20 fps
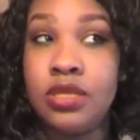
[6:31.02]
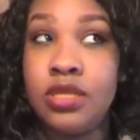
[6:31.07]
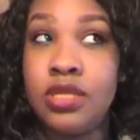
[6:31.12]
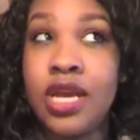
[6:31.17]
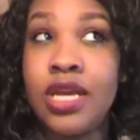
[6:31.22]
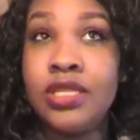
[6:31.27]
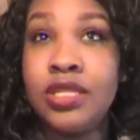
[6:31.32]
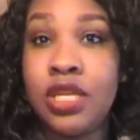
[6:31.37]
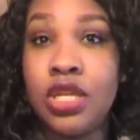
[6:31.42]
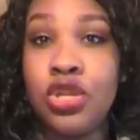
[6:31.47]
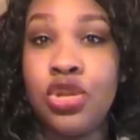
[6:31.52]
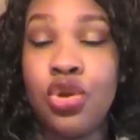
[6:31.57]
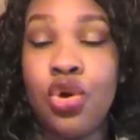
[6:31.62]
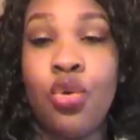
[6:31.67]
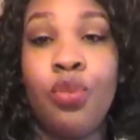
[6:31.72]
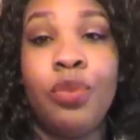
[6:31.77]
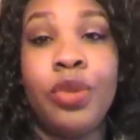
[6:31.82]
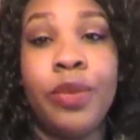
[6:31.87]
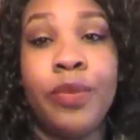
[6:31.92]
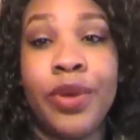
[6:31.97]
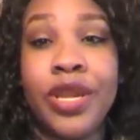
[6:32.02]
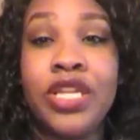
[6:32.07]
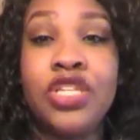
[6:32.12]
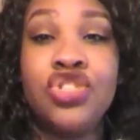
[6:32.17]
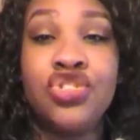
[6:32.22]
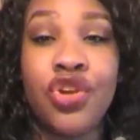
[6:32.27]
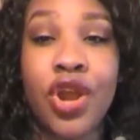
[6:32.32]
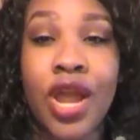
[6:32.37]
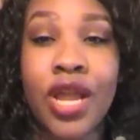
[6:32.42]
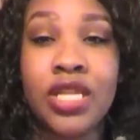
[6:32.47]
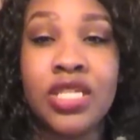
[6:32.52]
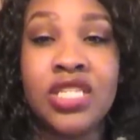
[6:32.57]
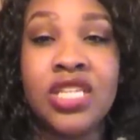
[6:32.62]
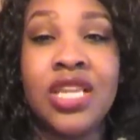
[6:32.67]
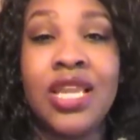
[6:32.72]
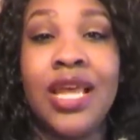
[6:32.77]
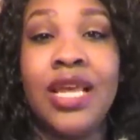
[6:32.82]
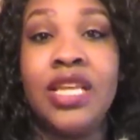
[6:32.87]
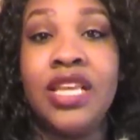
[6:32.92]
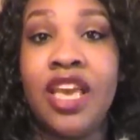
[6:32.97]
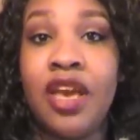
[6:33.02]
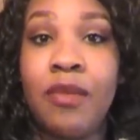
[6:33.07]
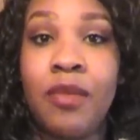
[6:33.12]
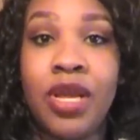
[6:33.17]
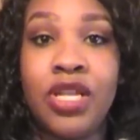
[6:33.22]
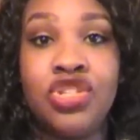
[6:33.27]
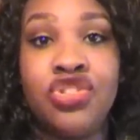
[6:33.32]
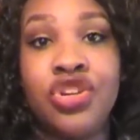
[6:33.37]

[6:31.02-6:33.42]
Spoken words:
doesn't know me but is trying to like get my